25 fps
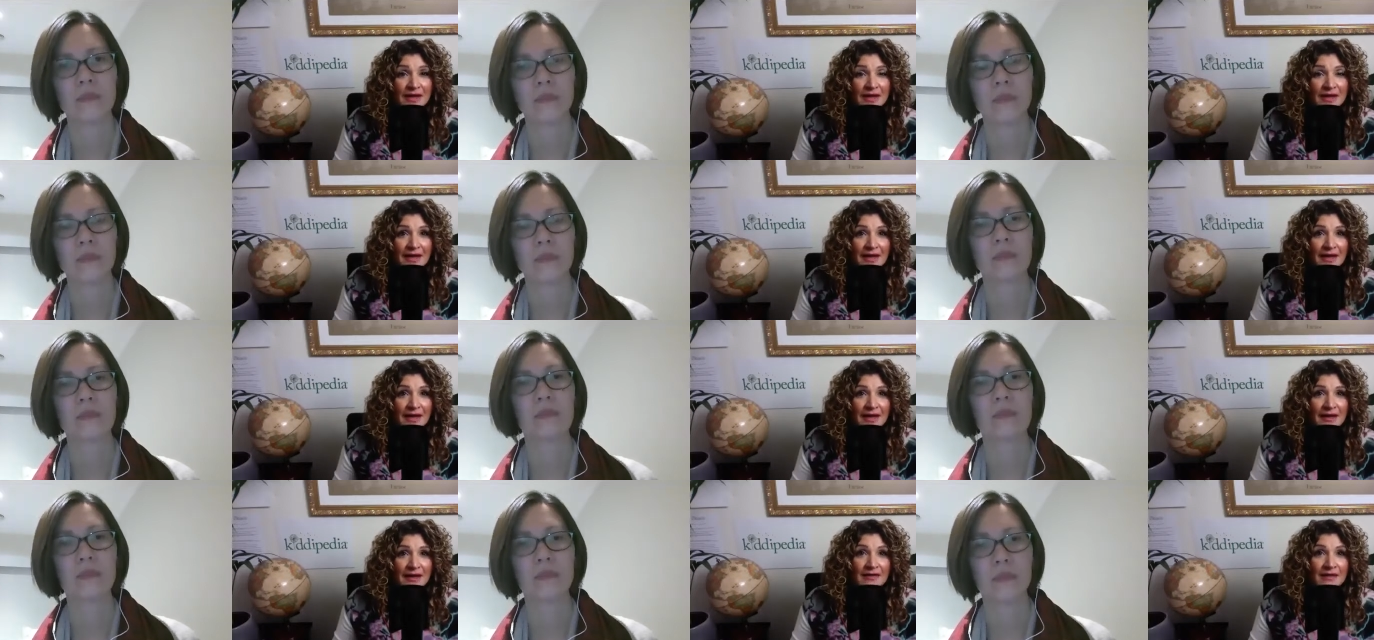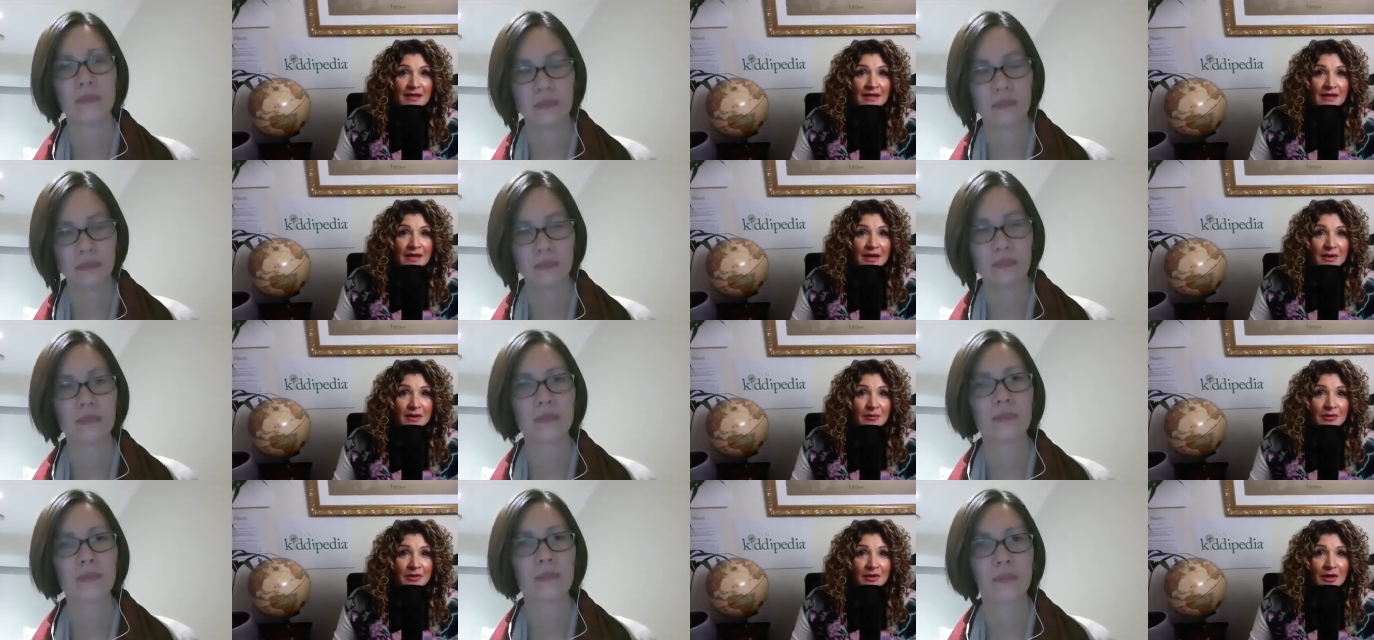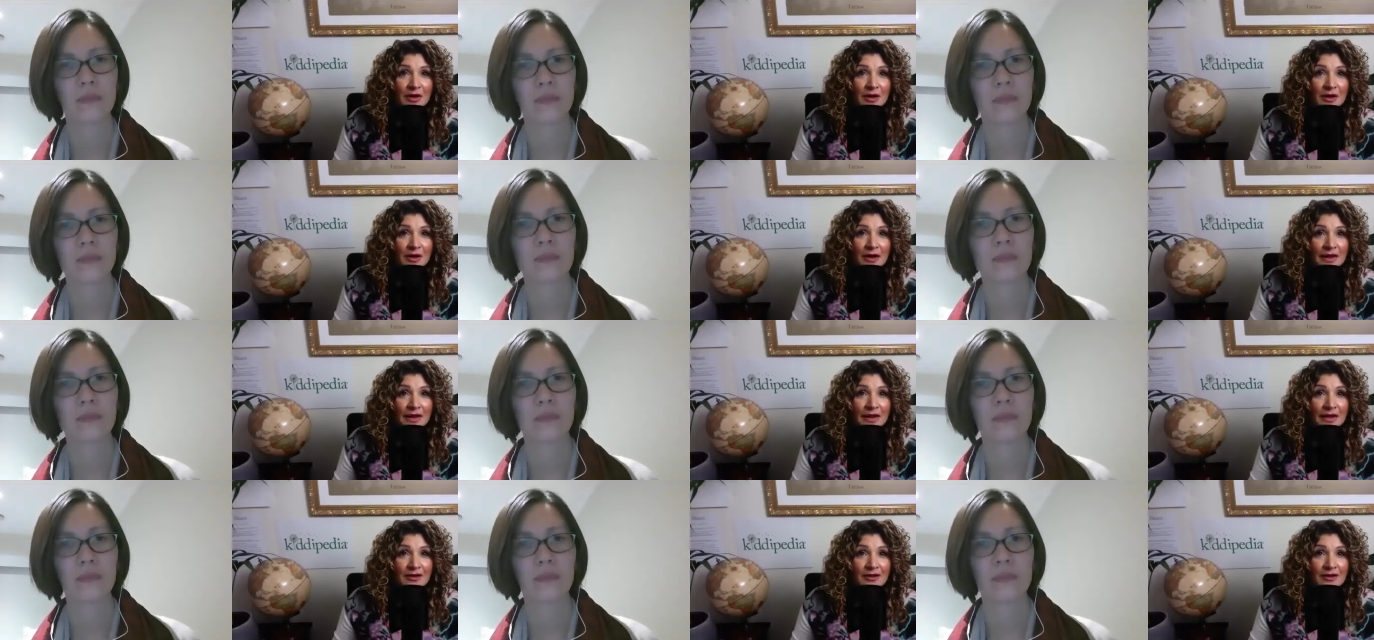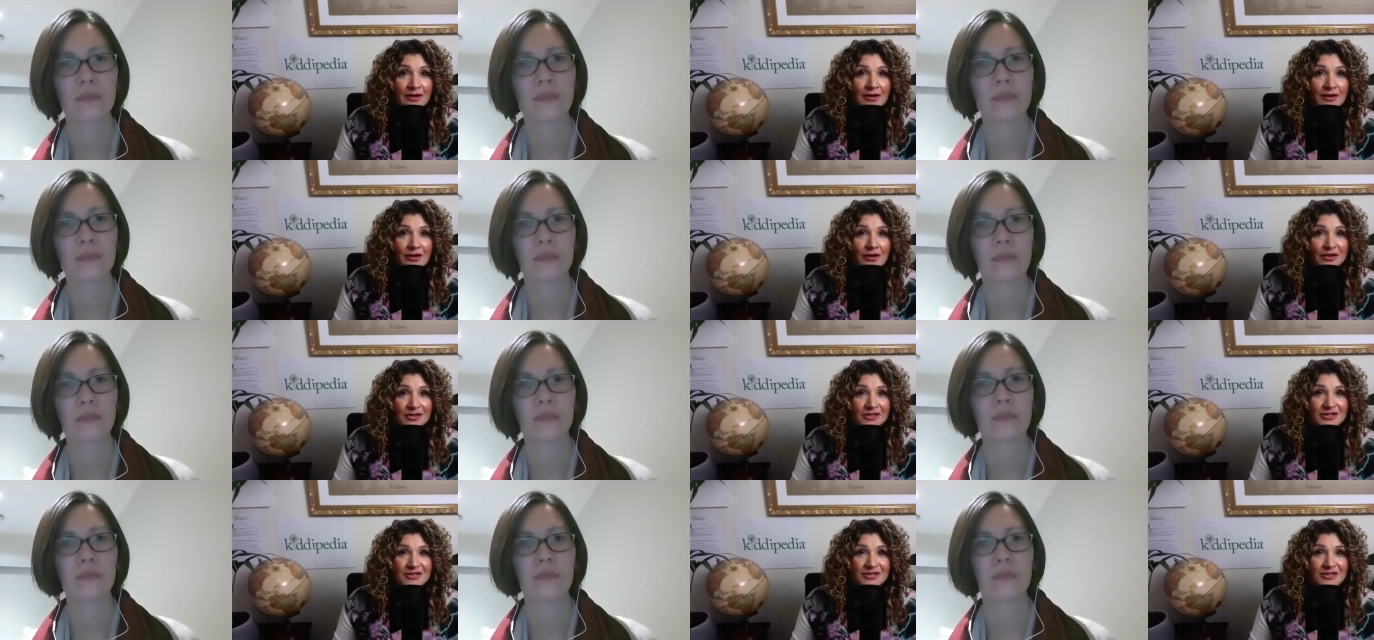Speaker 1: and then apply
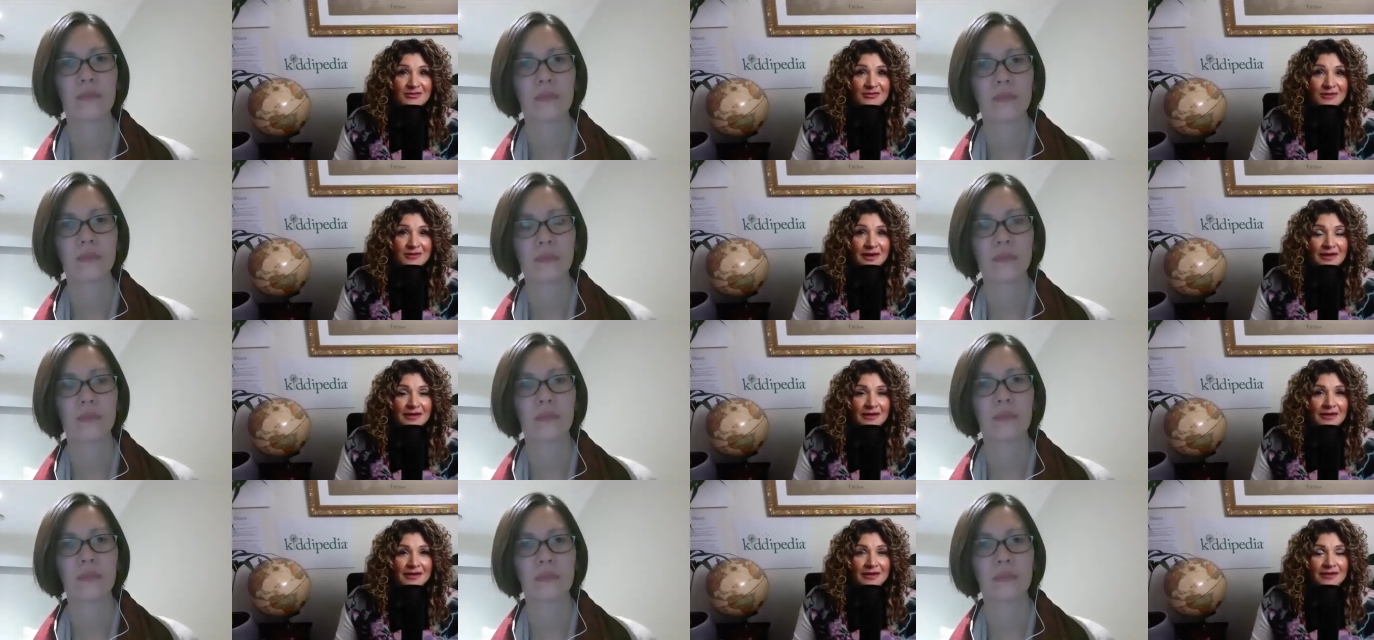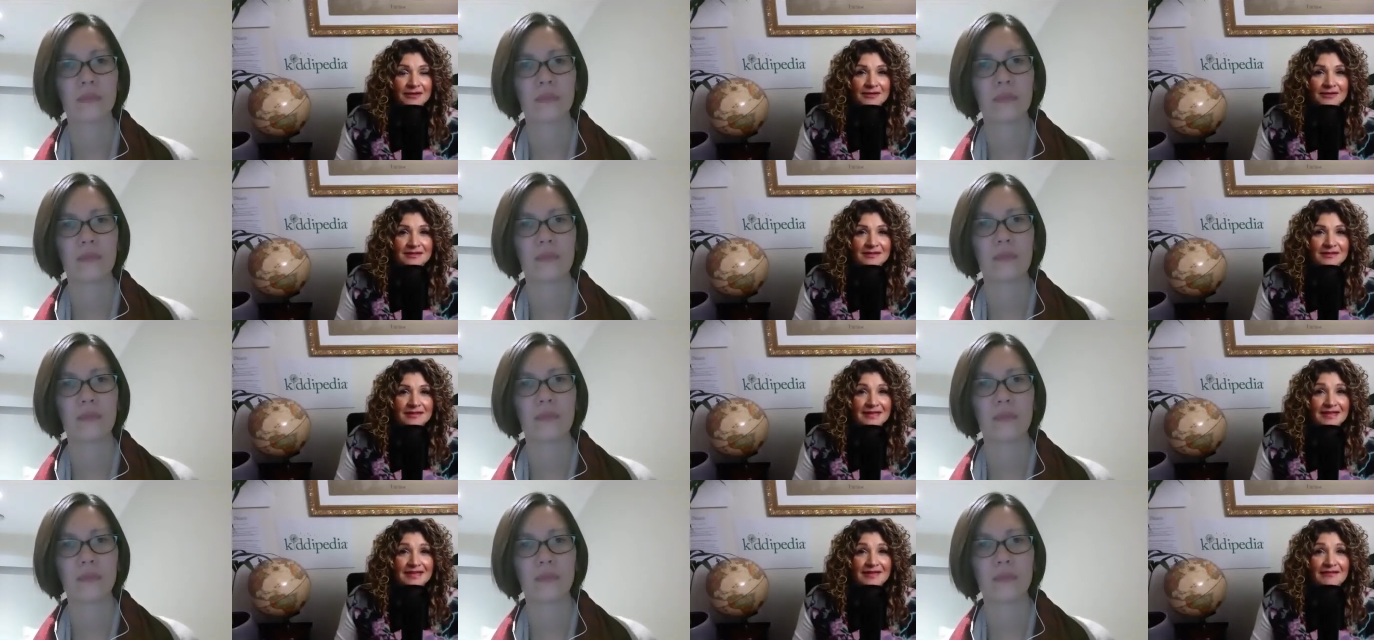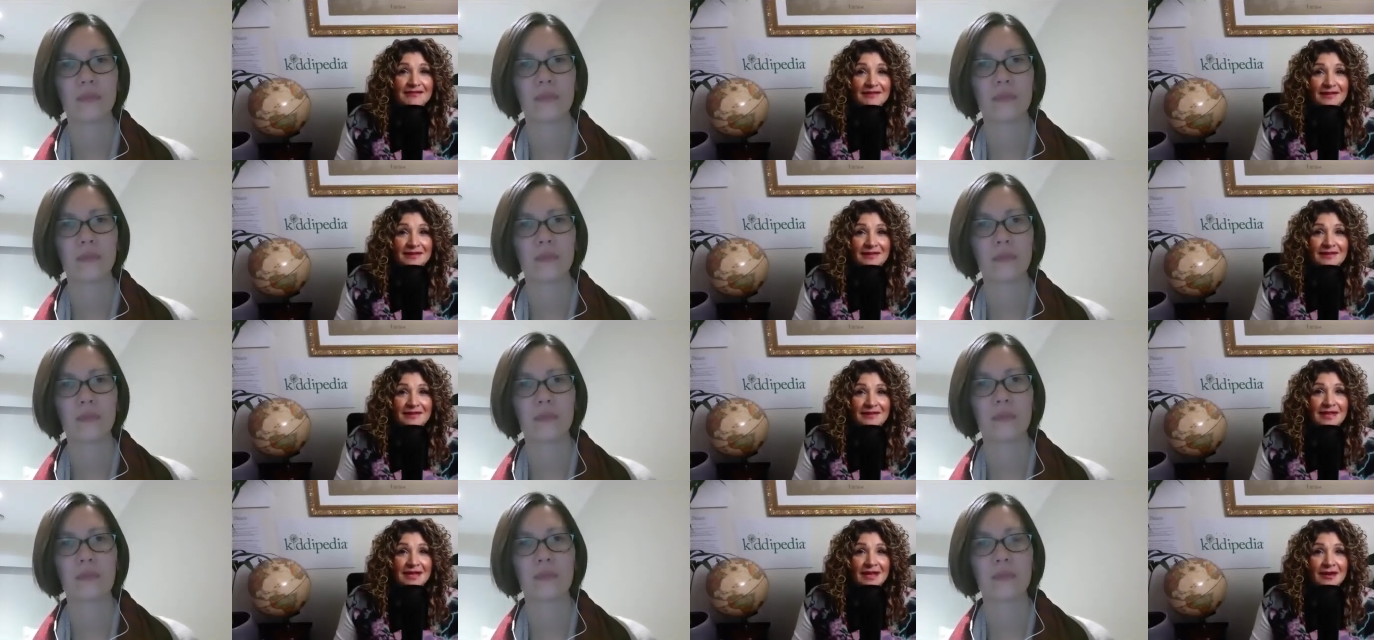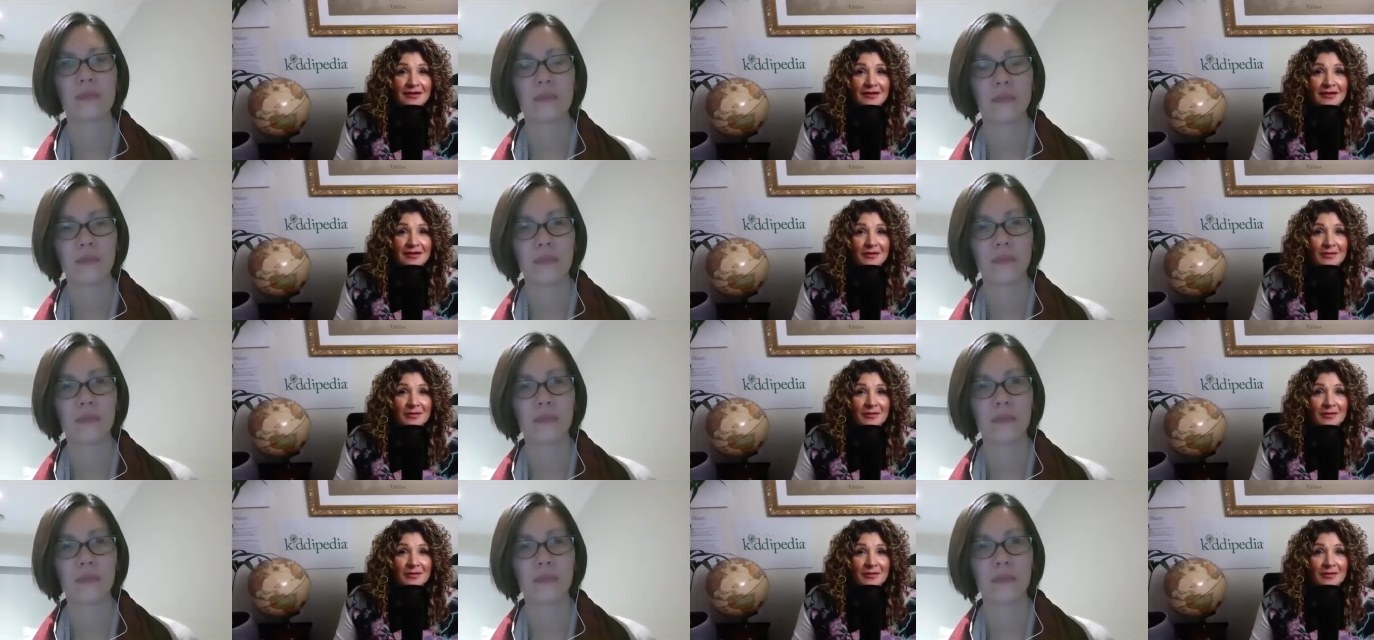concoction directly onto the affected area